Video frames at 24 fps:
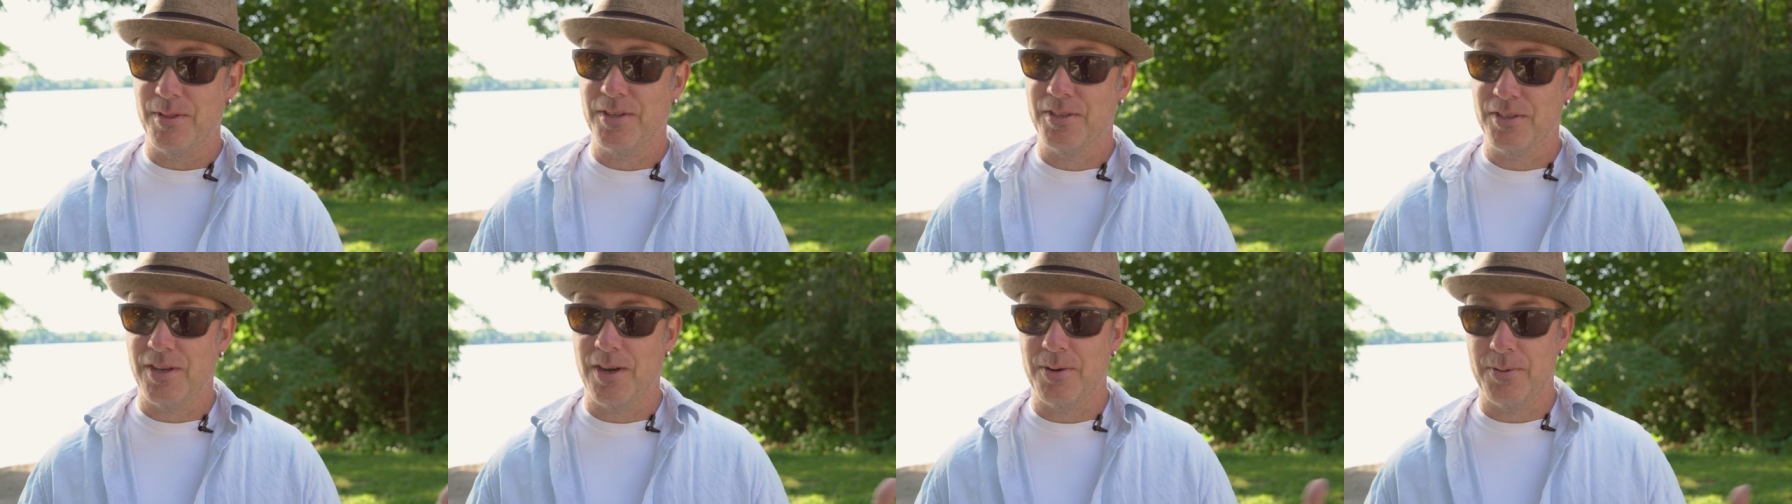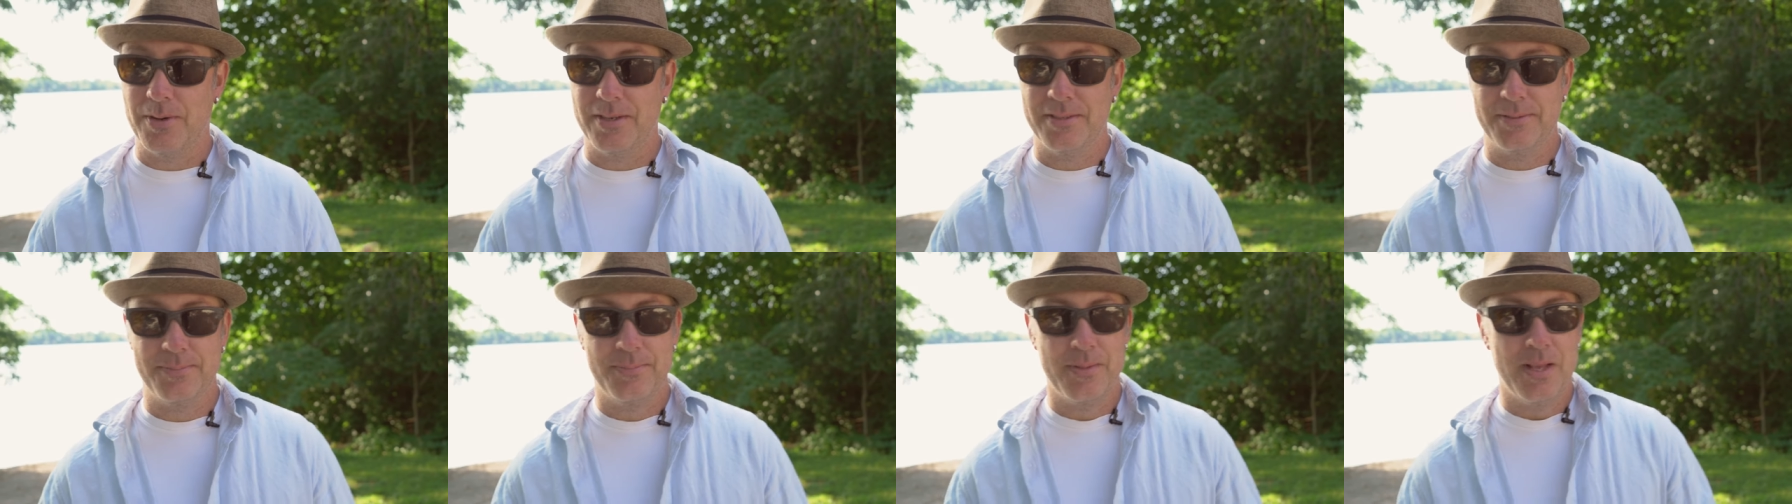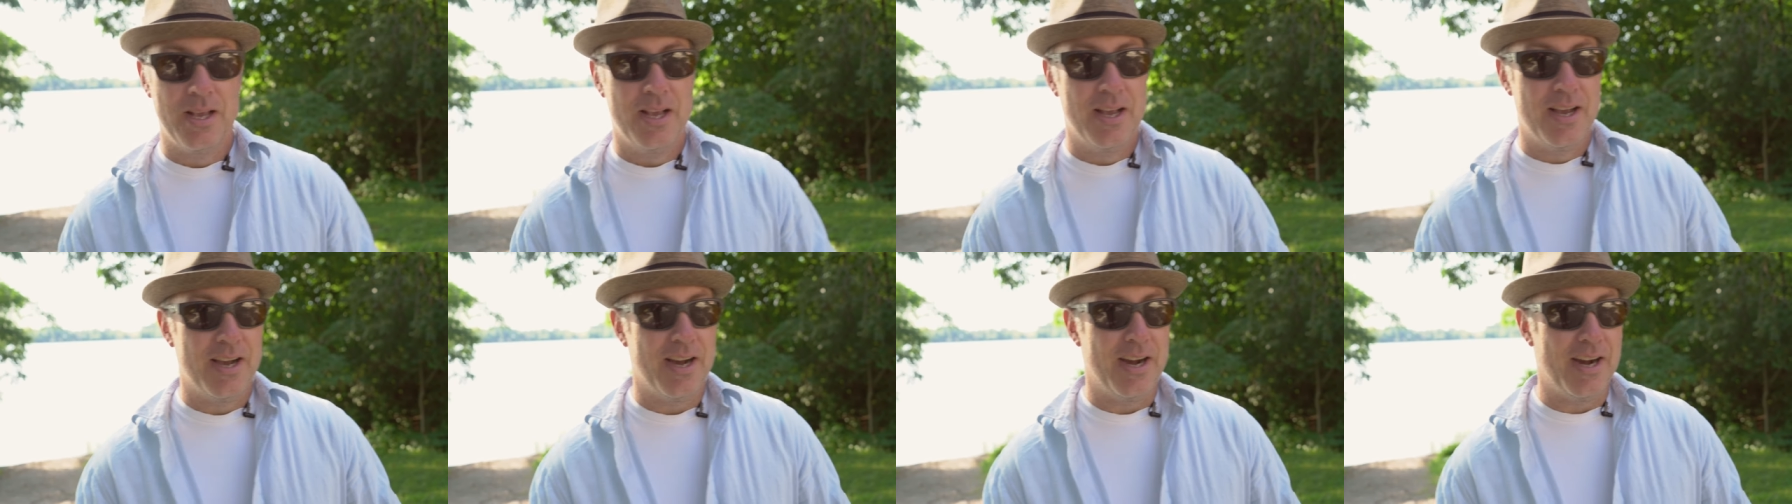of the song was.
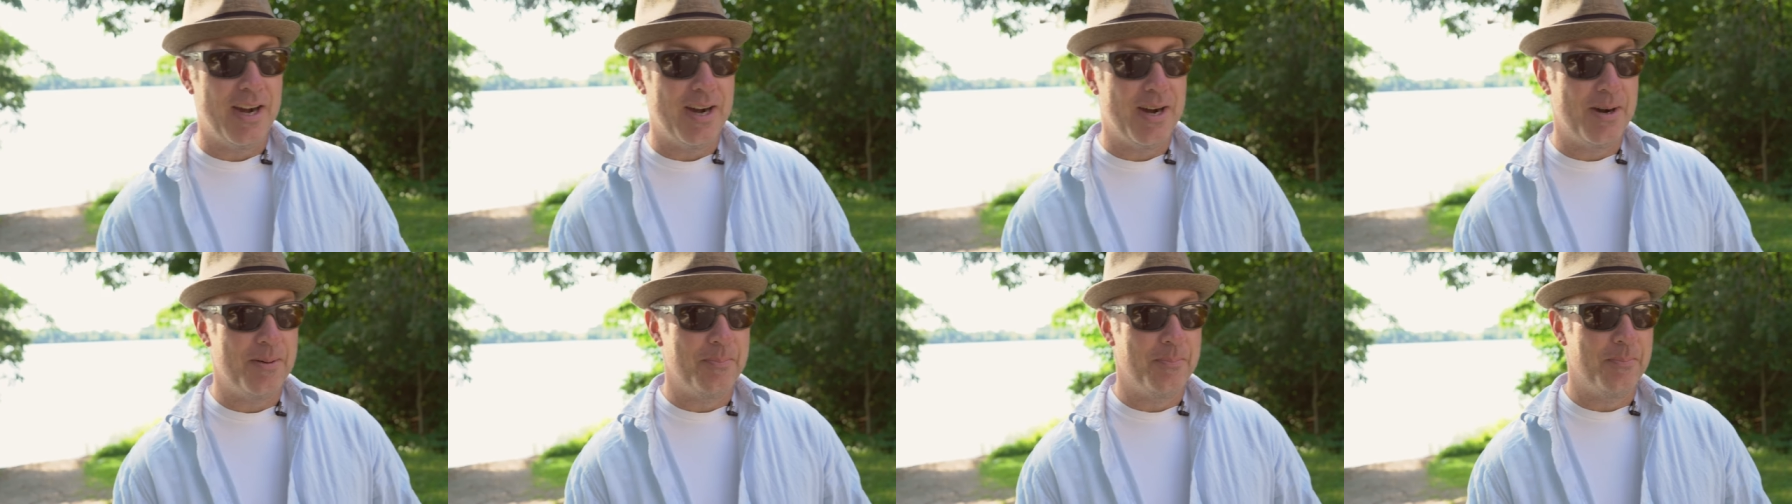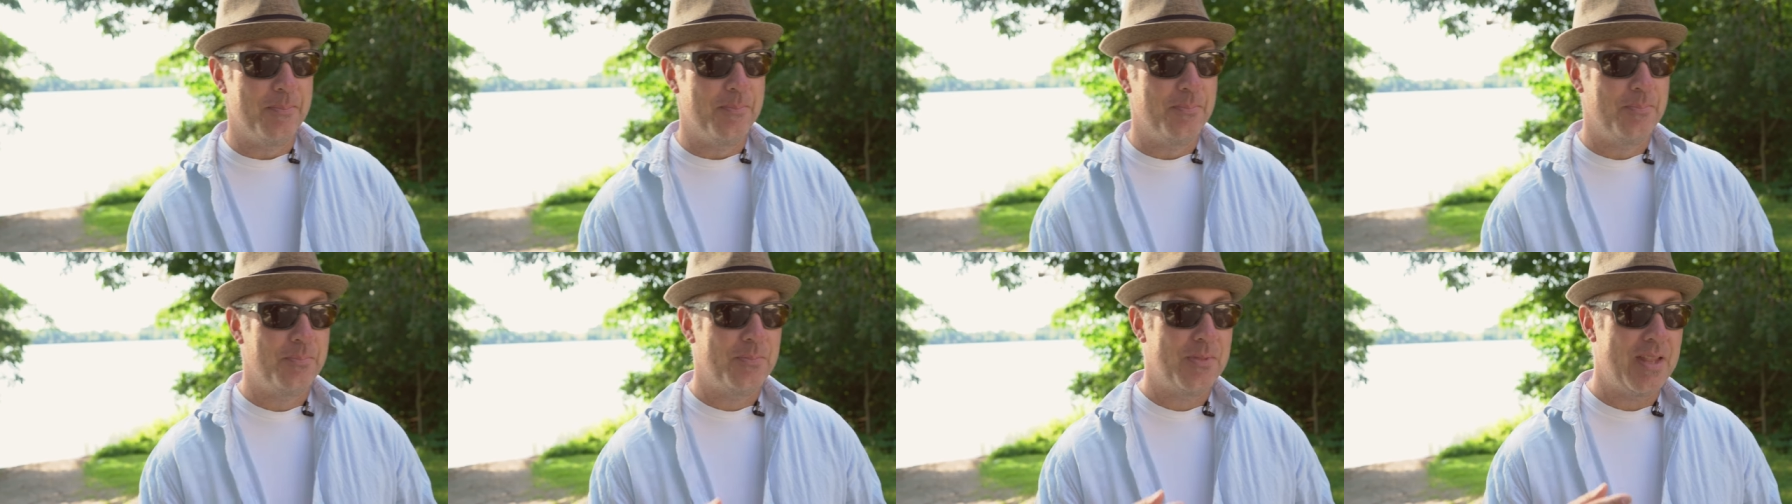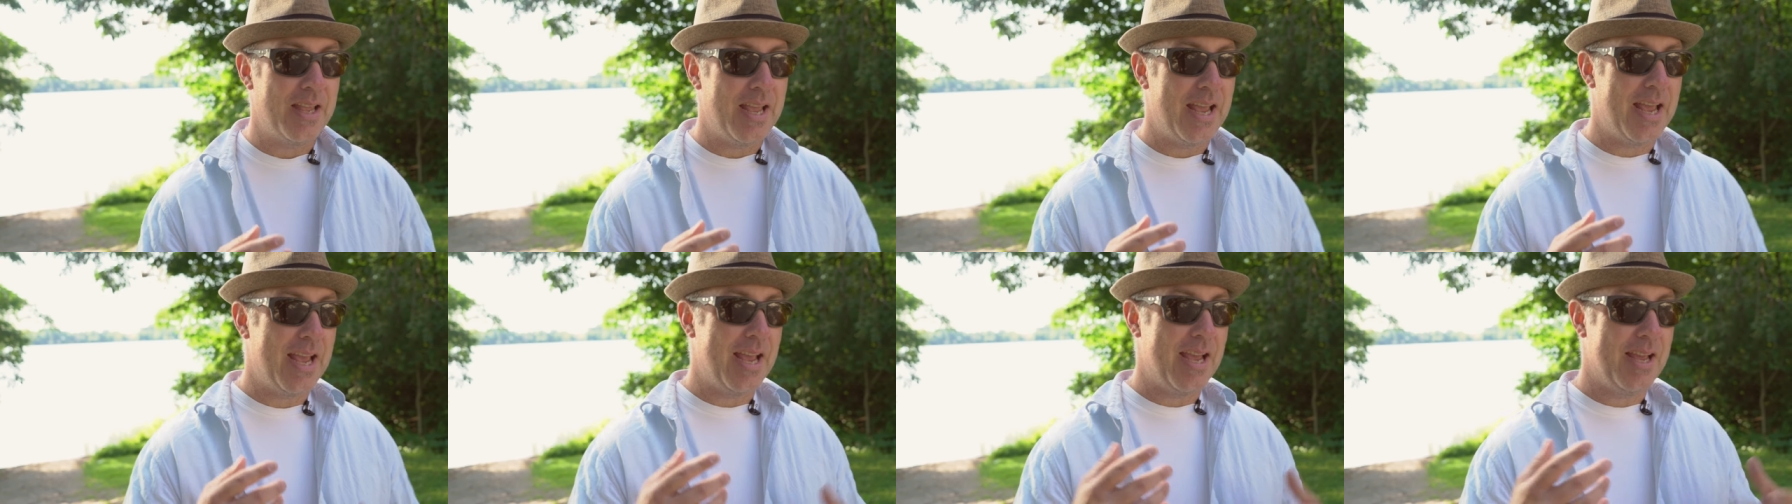Um,
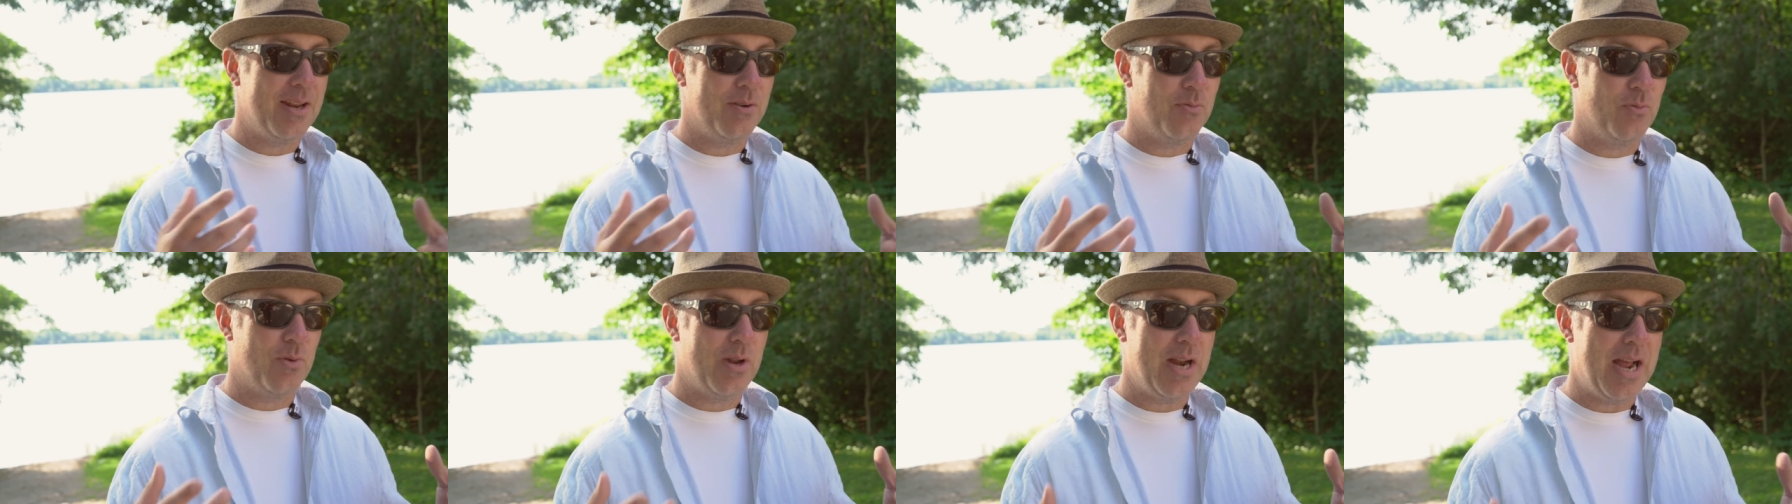and